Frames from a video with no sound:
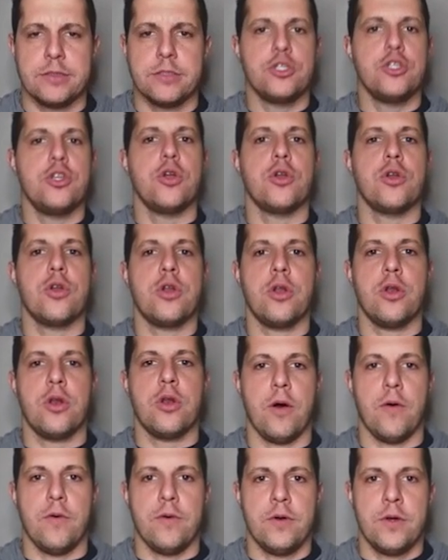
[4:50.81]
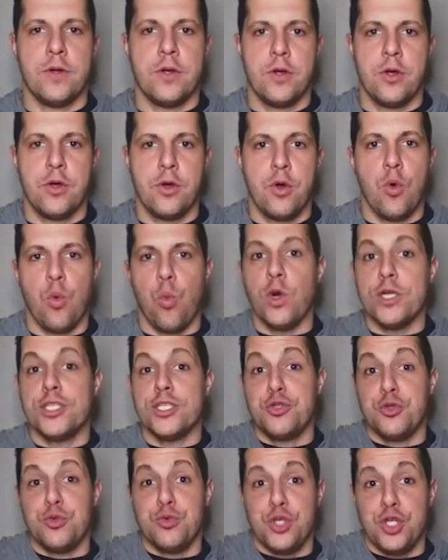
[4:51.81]
No.
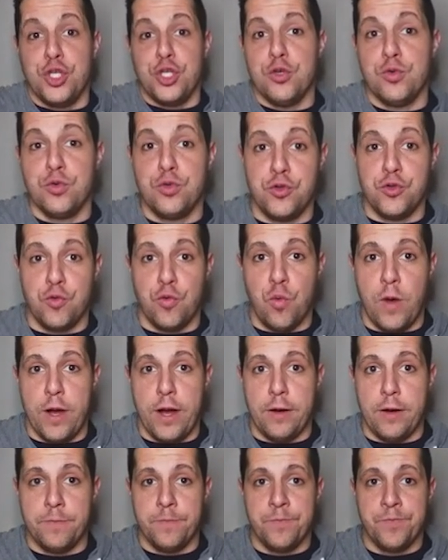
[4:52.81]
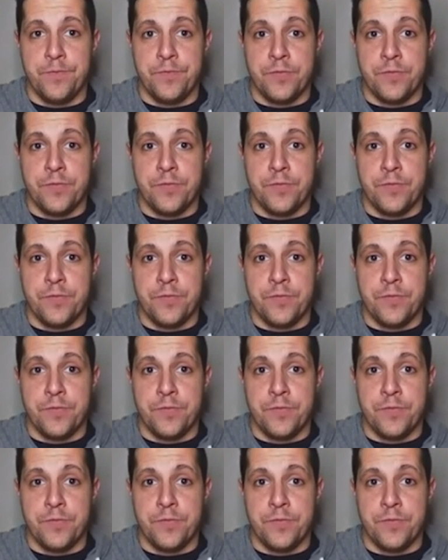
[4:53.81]
What do you do well?